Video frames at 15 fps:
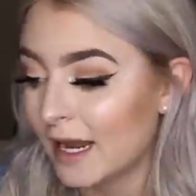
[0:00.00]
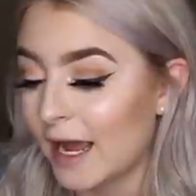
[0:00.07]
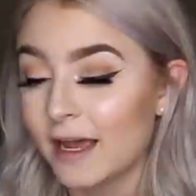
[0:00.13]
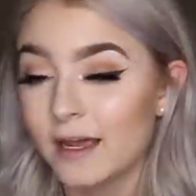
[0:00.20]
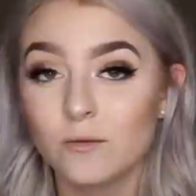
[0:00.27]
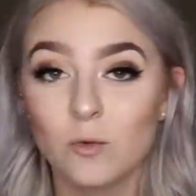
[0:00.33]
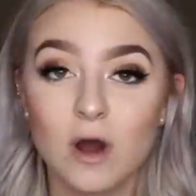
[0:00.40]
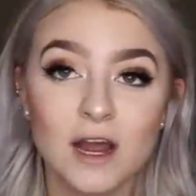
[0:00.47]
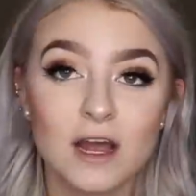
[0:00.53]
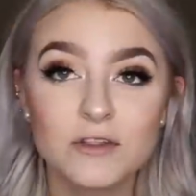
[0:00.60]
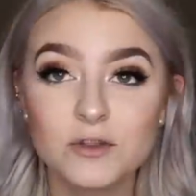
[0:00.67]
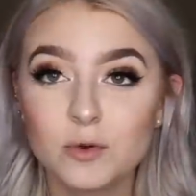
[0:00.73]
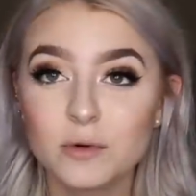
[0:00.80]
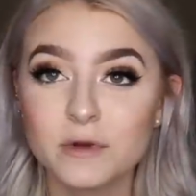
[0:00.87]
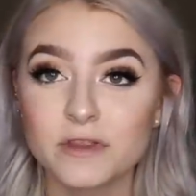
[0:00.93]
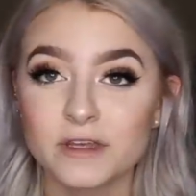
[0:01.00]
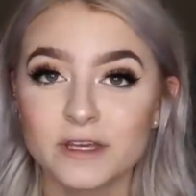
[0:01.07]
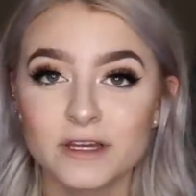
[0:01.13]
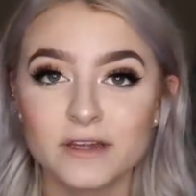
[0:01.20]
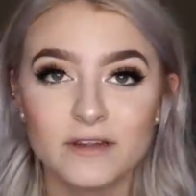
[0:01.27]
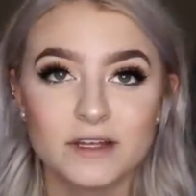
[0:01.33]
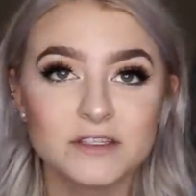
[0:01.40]
and walk out the door with it
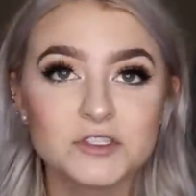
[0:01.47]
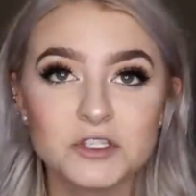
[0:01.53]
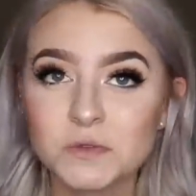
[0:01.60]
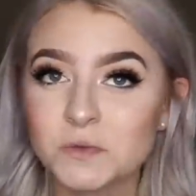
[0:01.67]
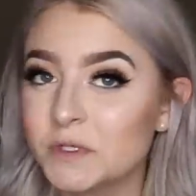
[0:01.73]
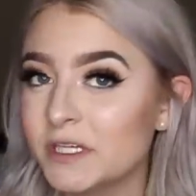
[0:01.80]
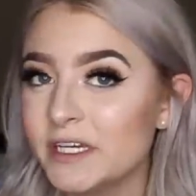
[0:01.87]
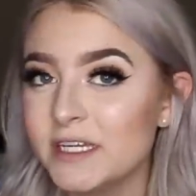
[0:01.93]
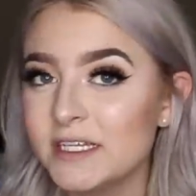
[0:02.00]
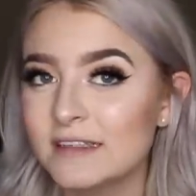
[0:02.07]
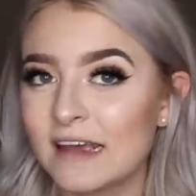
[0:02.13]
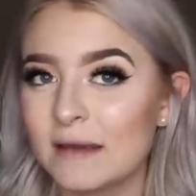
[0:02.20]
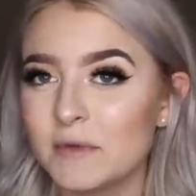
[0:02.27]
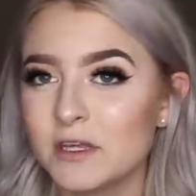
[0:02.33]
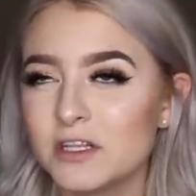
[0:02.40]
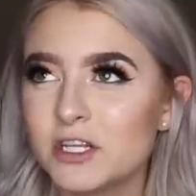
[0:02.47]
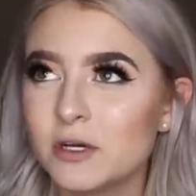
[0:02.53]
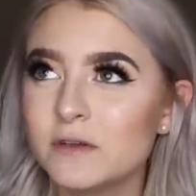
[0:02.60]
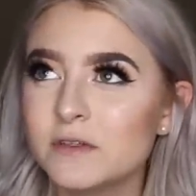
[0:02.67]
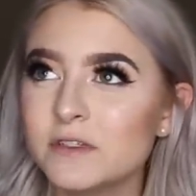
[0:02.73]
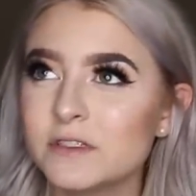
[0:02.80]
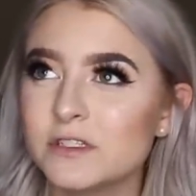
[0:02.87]
and that's just really easy. I mean the
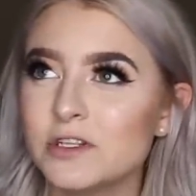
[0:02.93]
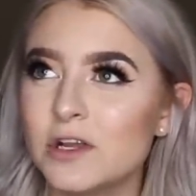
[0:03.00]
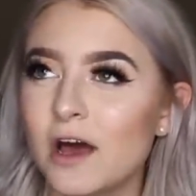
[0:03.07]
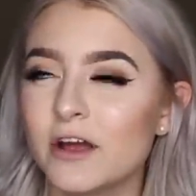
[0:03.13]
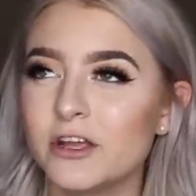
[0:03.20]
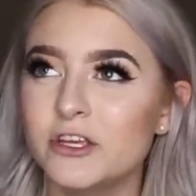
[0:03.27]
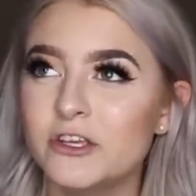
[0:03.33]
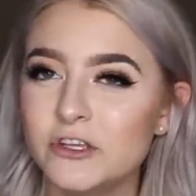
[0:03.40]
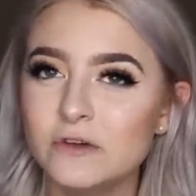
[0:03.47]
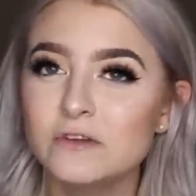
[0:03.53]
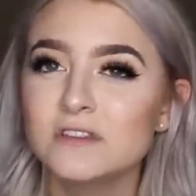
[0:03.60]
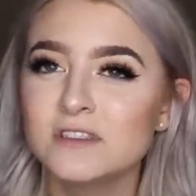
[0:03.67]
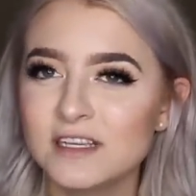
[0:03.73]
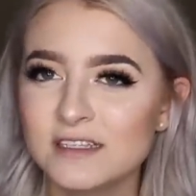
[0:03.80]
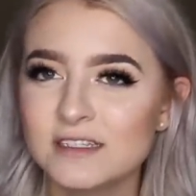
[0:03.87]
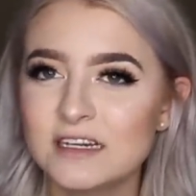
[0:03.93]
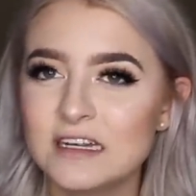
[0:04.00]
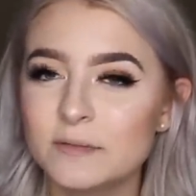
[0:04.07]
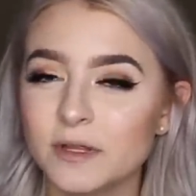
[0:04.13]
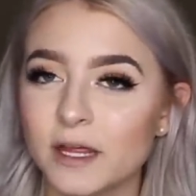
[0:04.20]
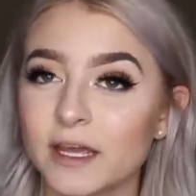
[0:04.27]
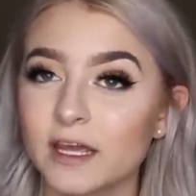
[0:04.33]
toaster is not a huge necessity
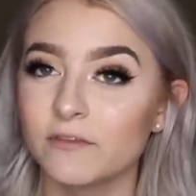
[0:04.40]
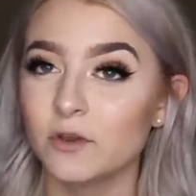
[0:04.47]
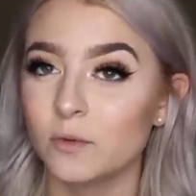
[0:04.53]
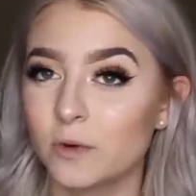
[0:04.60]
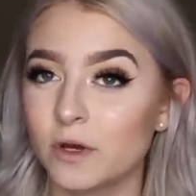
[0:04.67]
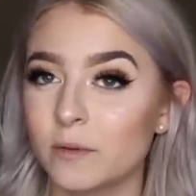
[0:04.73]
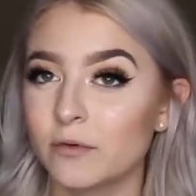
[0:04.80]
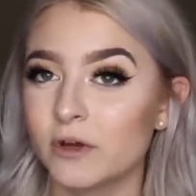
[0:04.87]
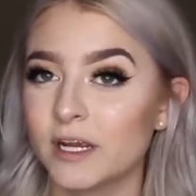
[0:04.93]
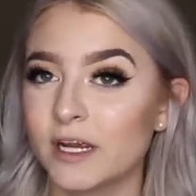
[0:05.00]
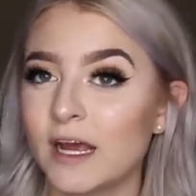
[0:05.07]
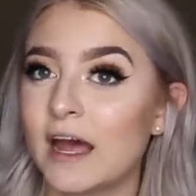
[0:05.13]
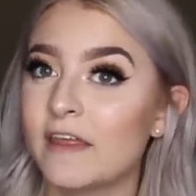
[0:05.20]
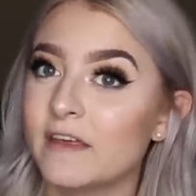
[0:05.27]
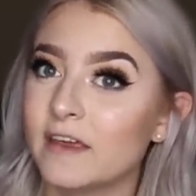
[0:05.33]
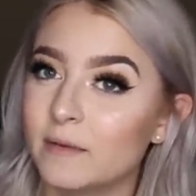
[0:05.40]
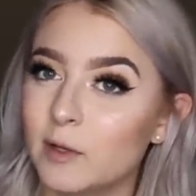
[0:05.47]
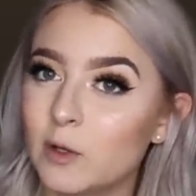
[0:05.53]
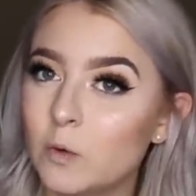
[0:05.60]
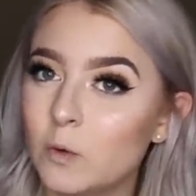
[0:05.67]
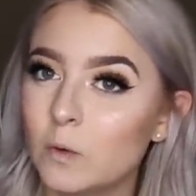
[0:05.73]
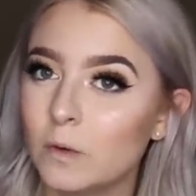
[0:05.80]
but like if you want to bring it I think it'd
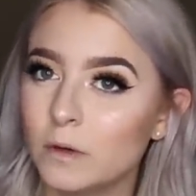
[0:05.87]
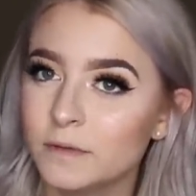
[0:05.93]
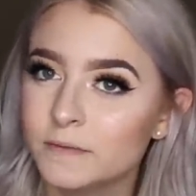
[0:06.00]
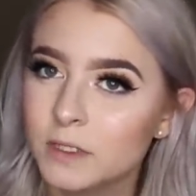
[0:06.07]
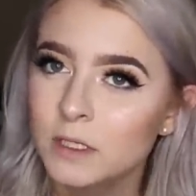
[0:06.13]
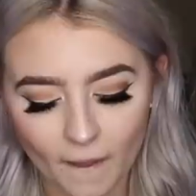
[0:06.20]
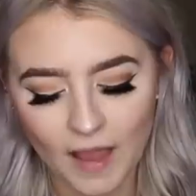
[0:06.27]
be cool.